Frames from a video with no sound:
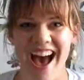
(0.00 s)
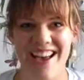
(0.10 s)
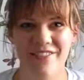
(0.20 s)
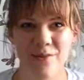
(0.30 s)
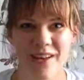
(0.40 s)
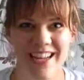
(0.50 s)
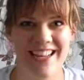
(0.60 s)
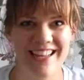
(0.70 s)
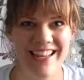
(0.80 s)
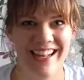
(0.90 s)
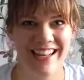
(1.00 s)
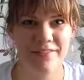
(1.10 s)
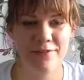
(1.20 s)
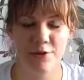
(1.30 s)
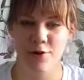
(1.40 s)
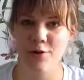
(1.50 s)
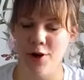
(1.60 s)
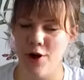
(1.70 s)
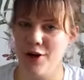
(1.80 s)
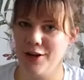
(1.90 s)
Hi everybody. If you don't
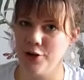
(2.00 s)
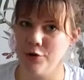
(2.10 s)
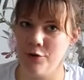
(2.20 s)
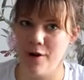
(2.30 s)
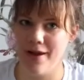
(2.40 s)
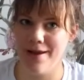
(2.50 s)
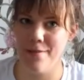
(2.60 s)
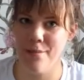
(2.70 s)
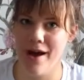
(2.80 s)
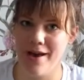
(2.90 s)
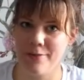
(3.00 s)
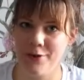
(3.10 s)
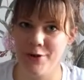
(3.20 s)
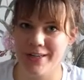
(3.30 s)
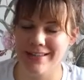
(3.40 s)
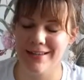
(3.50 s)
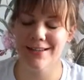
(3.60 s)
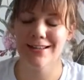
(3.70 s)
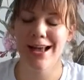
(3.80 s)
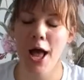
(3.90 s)
already know who I am, I'm
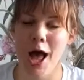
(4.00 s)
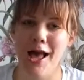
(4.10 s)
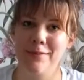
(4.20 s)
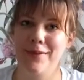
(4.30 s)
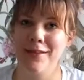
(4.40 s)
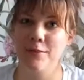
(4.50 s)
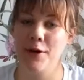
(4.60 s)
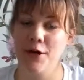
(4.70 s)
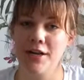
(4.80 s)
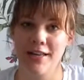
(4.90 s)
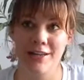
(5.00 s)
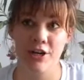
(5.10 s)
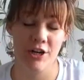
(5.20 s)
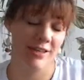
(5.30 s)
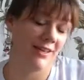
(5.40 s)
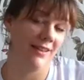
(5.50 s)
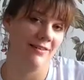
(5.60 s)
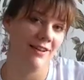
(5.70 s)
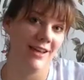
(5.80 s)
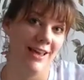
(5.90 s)
Carissa. I'm an American currently
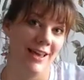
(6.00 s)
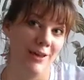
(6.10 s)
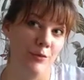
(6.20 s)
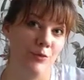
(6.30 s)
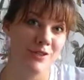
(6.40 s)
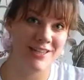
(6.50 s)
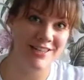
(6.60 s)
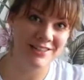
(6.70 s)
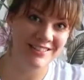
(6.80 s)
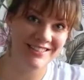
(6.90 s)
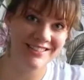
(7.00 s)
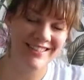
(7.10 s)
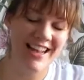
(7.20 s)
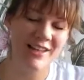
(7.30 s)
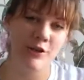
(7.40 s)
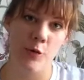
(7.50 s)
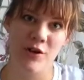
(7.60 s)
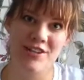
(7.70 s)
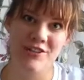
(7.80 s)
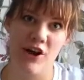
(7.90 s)
living in Brazil. So I
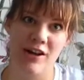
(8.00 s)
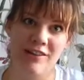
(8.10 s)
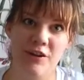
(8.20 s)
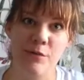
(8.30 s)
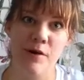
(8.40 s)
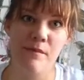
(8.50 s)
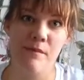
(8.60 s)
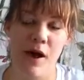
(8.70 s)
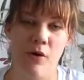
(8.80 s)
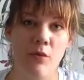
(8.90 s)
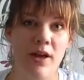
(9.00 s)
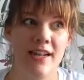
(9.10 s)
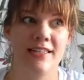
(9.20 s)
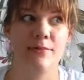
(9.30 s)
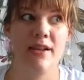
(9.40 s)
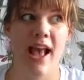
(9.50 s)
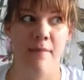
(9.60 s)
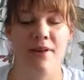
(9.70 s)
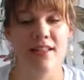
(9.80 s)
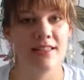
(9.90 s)
wanted to talk a little bit about what has been
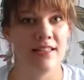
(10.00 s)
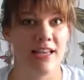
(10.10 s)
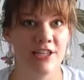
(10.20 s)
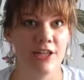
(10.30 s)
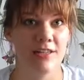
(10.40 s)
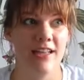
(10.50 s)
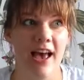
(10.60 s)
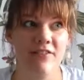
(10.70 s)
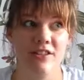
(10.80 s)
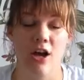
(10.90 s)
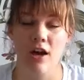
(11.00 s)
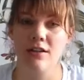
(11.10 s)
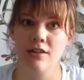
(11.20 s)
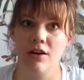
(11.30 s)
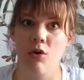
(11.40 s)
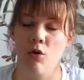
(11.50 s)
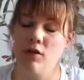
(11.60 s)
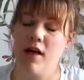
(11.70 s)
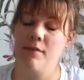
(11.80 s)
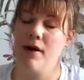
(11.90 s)
happening this last year because I haven't talked a whole
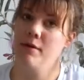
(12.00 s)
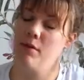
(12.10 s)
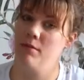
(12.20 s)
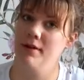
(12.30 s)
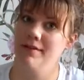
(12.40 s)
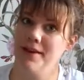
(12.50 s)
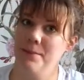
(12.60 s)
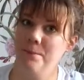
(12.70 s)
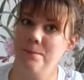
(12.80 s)
lot about it publicly.